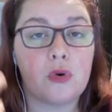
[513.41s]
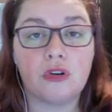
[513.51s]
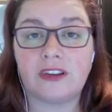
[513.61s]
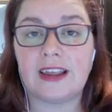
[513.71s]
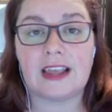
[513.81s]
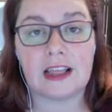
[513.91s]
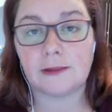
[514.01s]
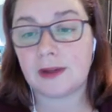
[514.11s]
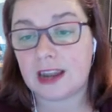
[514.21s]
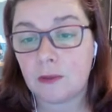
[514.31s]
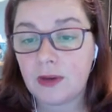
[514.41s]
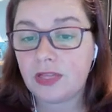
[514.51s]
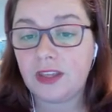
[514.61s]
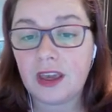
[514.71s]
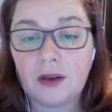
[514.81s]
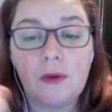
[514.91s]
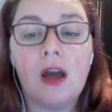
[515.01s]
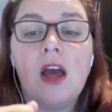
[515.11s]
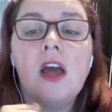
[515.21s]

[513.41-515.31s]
or taking the money with you.